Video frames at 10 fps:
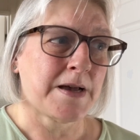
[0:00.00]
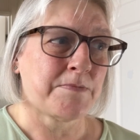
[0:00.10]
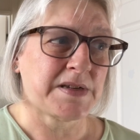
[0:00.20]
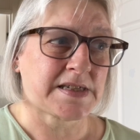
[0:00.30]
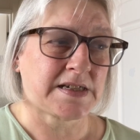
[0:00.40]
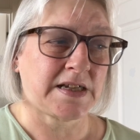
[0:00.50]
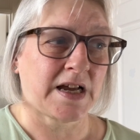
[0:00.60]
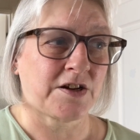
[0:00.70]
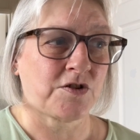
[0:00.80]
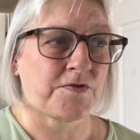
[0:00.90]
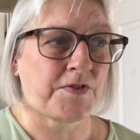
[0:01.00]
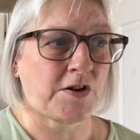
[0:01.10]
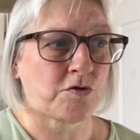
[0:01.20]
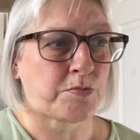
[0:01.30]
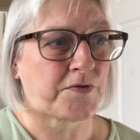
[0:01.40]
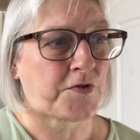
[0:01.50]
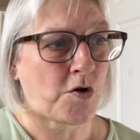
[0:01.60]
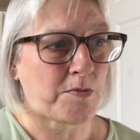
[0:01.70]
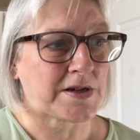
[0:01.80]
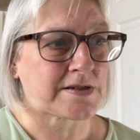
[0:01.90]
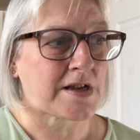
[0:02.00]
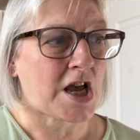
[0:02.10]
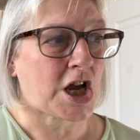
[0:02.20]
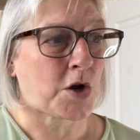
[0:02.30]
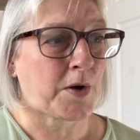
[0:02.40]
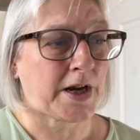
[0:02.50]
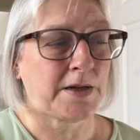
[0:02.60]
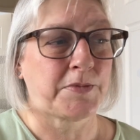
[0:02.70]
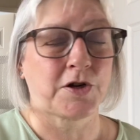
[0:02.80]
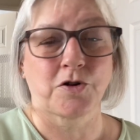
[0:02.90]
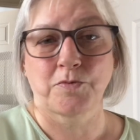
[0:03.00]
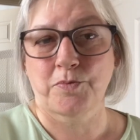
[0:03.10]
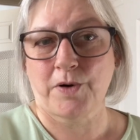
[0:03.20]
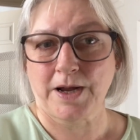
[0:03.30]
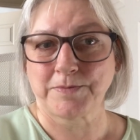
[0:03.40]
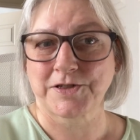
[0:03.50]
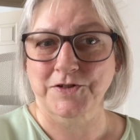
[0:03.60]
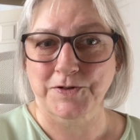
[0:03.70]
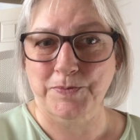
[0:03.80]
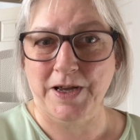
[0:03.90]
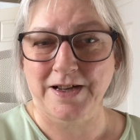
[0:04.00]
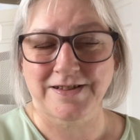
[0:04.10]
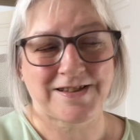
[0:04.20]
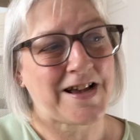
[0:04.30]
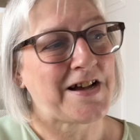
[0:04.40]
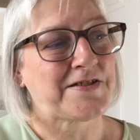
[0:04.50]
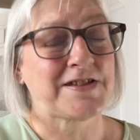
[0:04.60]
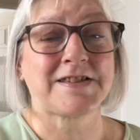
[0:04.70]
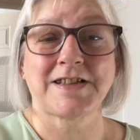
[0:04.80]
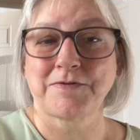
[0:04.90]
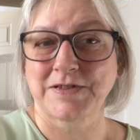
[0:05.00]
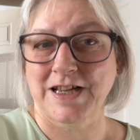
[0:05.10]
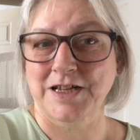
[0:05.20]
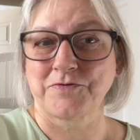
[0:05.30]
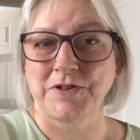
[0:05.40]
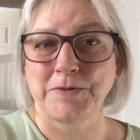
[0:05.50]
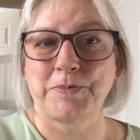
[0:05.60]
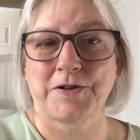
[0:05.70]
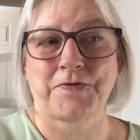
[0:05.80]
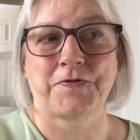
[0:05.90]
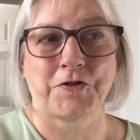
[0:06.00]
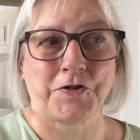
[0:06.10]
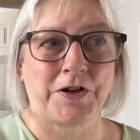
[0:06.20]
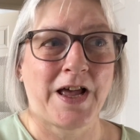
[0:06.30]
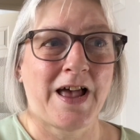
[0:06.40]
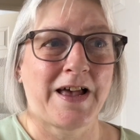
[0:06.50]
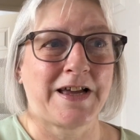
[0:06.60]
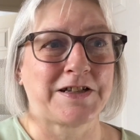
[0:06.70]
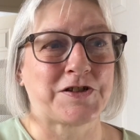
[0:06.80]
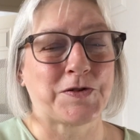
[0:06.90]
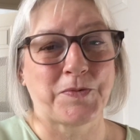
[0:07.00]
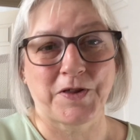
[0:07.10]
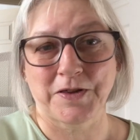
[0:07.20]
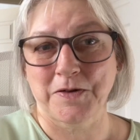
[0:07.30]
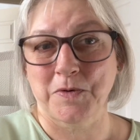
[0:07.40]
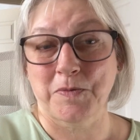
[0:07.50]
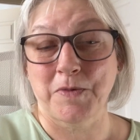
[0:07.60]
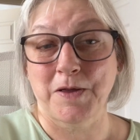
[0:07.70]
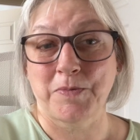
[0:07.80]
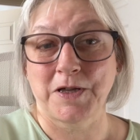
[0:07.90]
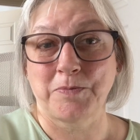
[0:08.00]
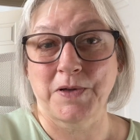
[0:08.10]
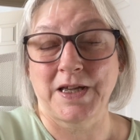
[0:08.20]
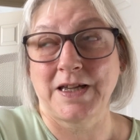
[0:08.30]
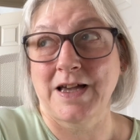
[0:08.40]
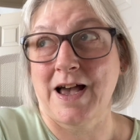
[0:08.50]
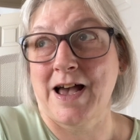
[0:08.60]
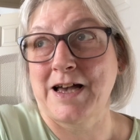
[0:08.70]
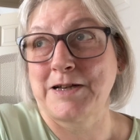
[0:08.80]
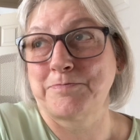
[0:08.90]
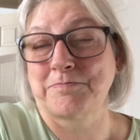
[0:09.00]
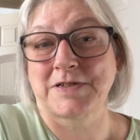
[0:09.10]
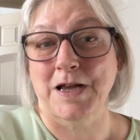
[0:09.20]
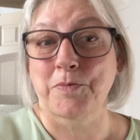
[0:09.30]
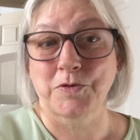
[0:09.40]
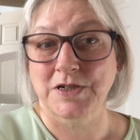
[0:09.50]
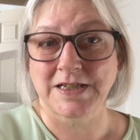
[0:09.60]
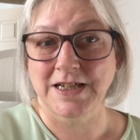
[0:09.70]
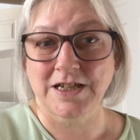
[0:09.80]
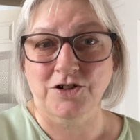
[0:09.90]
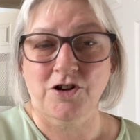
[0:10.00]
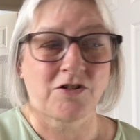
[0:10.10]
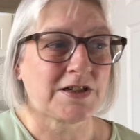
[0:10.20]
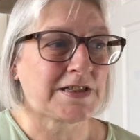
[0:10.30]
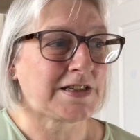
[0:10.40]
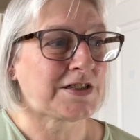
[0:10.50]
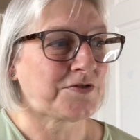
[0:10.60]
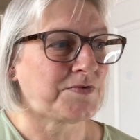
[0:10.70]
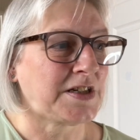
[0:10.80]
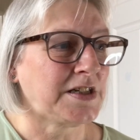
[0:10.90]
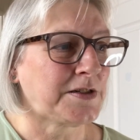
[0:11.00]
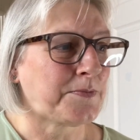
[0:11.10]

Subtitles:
Misty and her fellow performers quickly become prime suspects. This sounds like a real bit of fun and something that would maybe be a book to take on holiday to read.